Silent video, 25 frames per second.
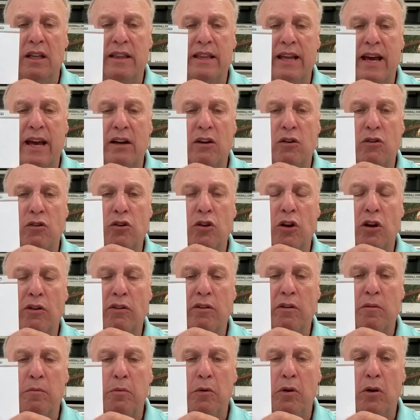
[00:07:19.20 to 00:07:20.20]
that are
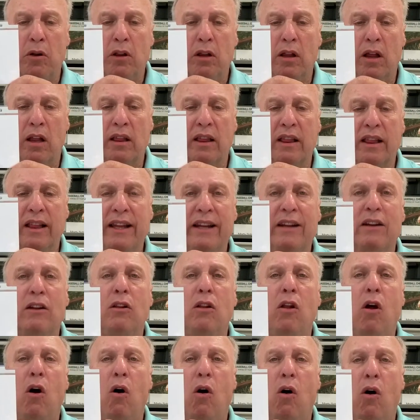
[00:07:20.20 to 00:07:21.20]
durable, a little
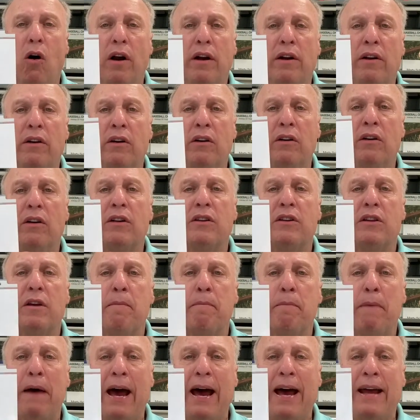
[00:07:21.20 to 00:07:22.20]
harder to
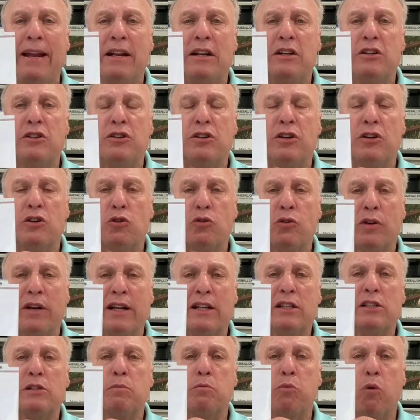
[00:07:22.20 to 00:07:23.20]
manage to
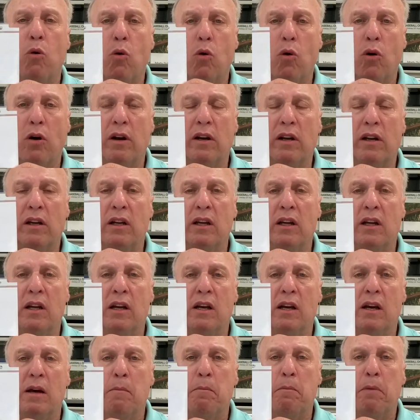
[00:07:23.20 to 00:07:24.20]
transport,
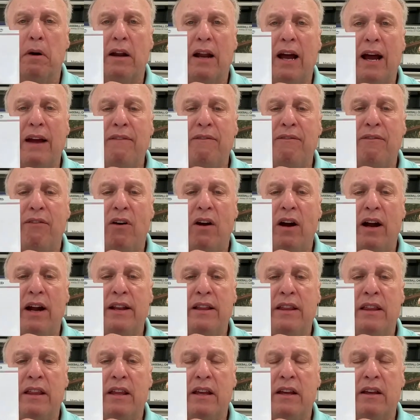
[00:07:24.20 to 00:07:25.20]
but I
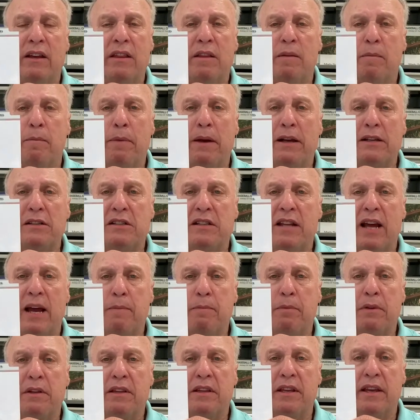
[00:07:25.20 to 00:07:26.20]
find they're the best
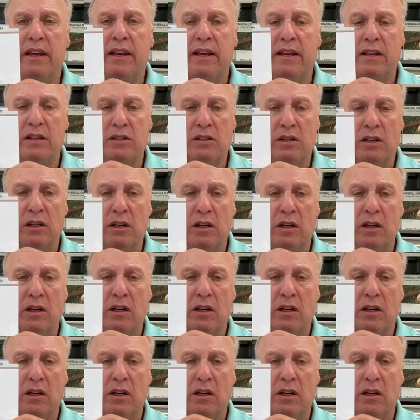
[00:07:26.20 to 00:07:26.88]
type of tees.